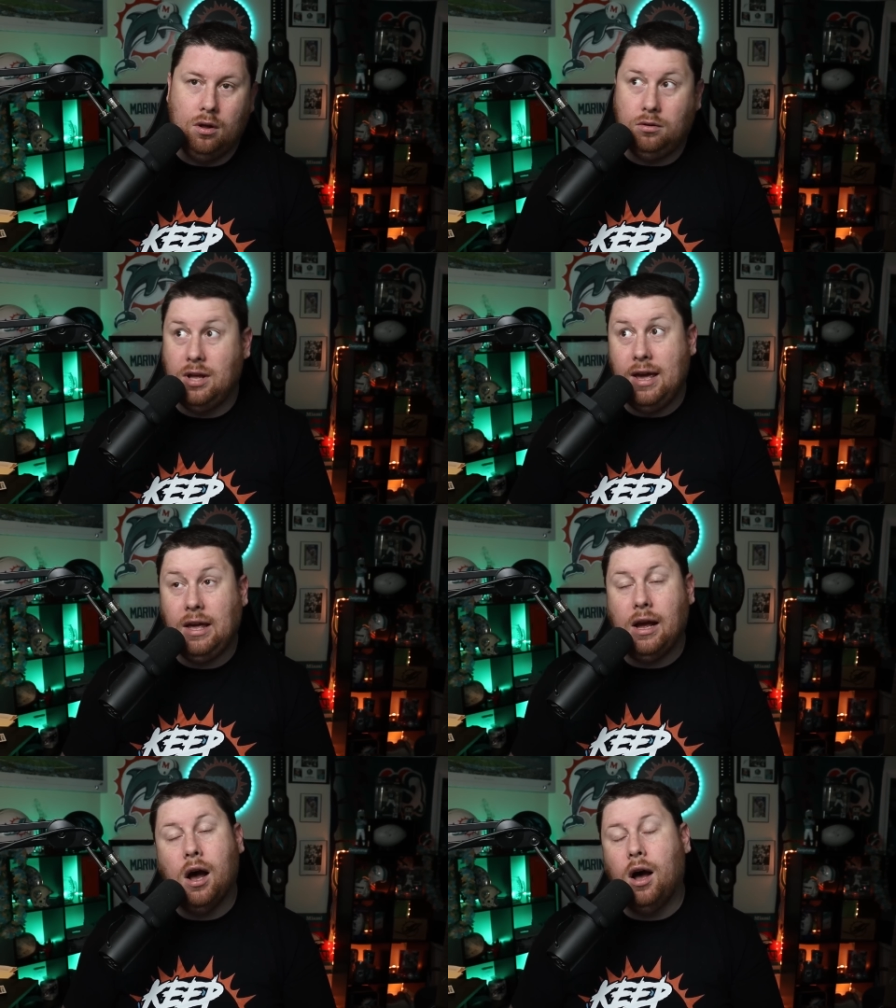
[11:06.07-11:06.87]

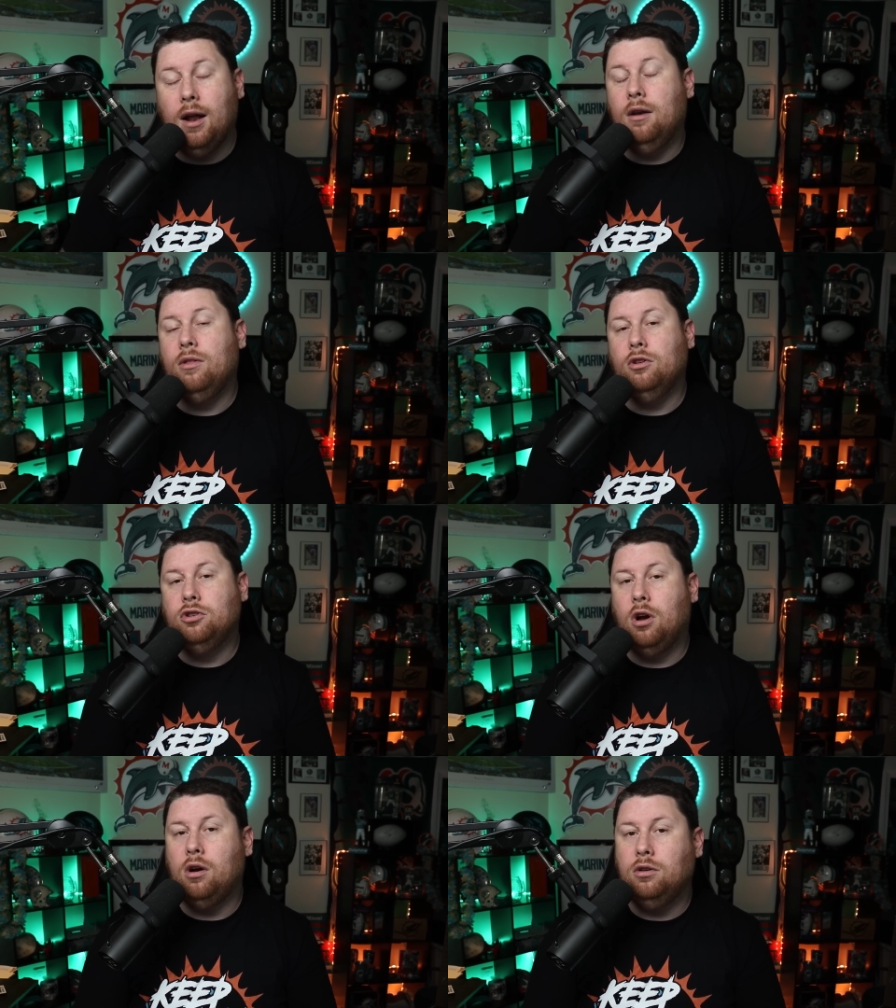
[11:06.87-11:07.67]
taking on the
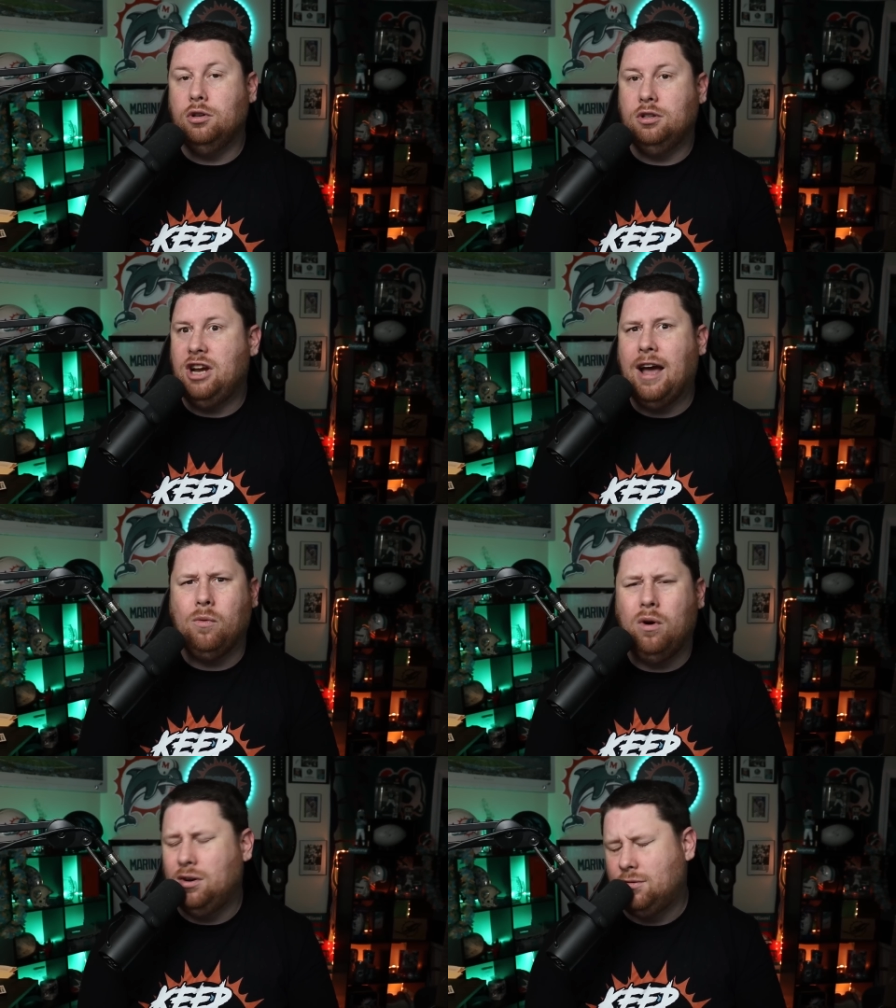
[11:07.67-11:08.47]
Charge
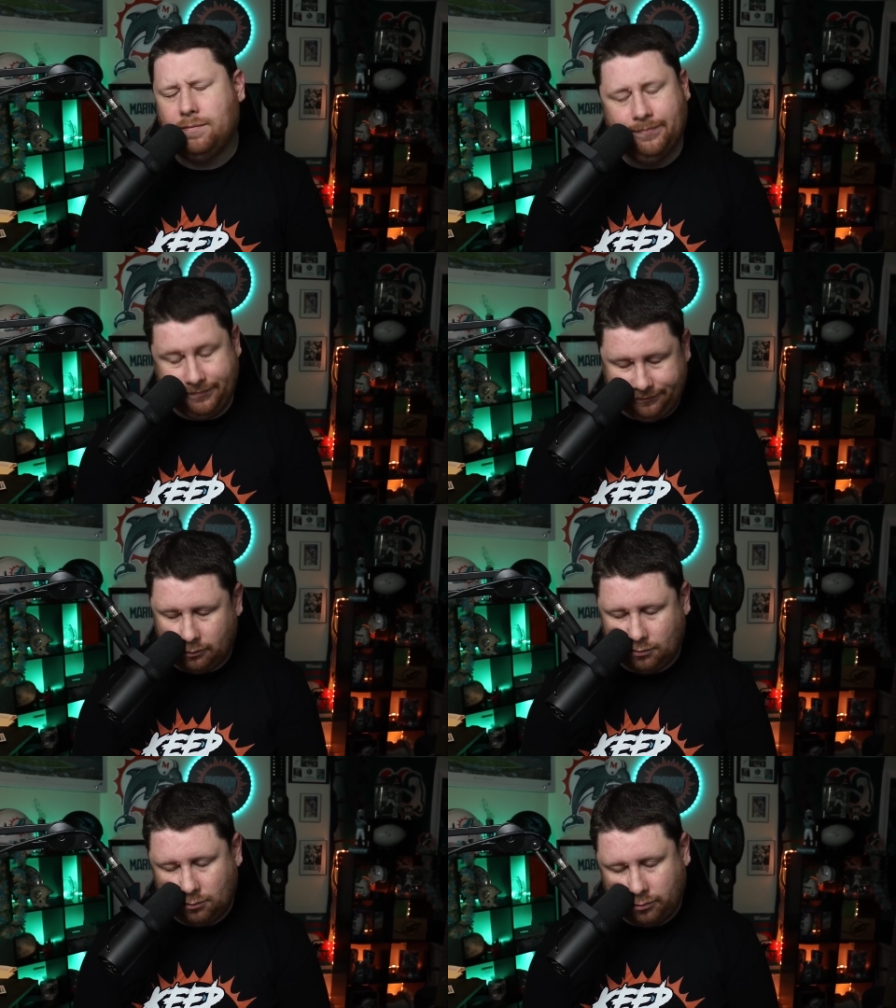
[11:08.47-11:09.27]
Jaguars.
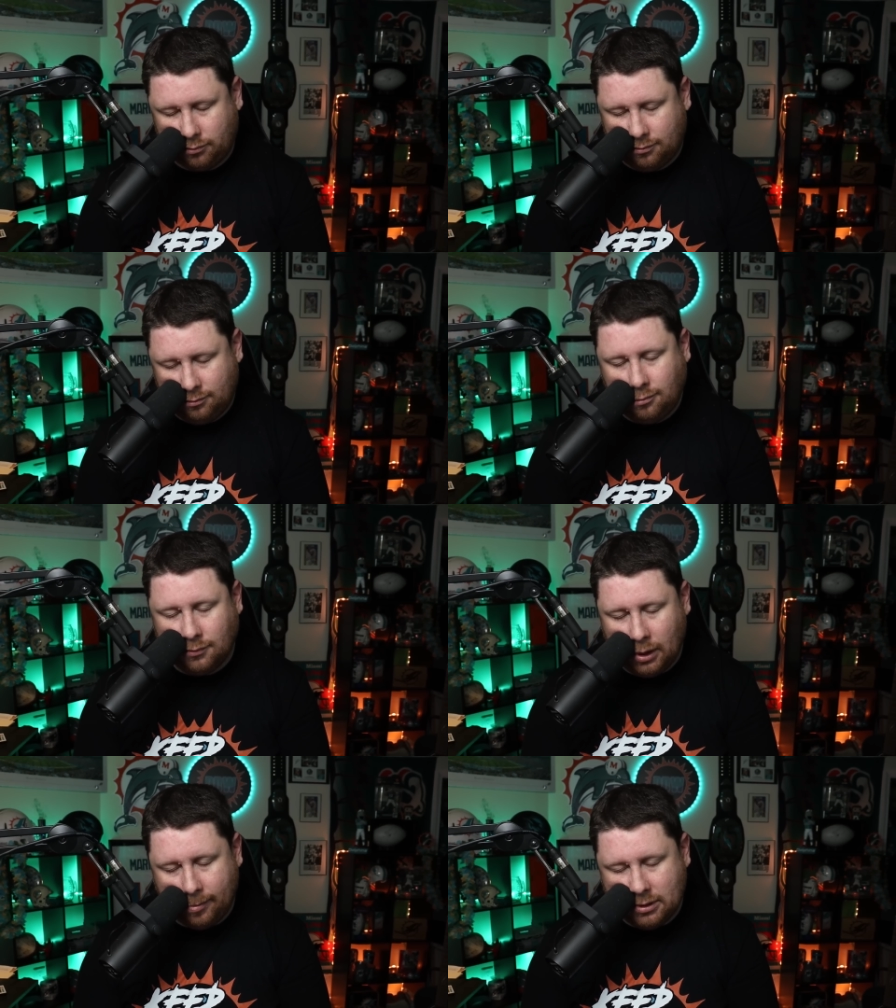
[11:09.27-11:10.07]

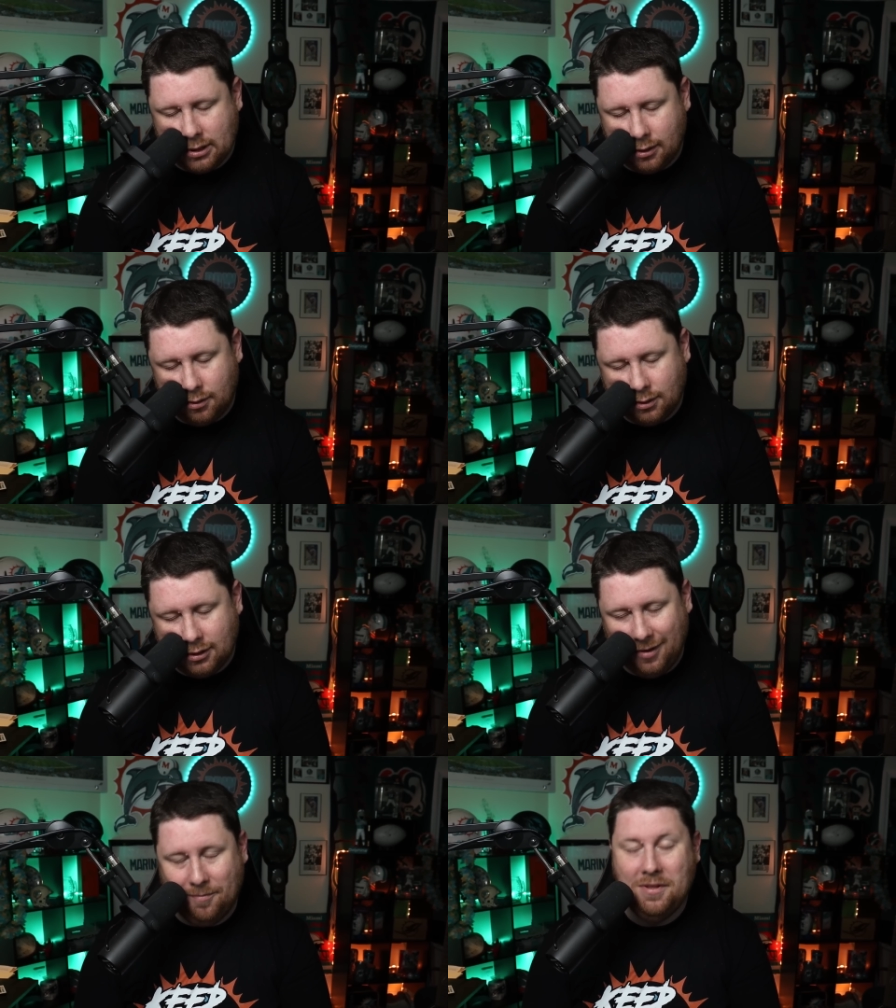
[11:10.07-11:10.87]
I'm just gonna go to sleep.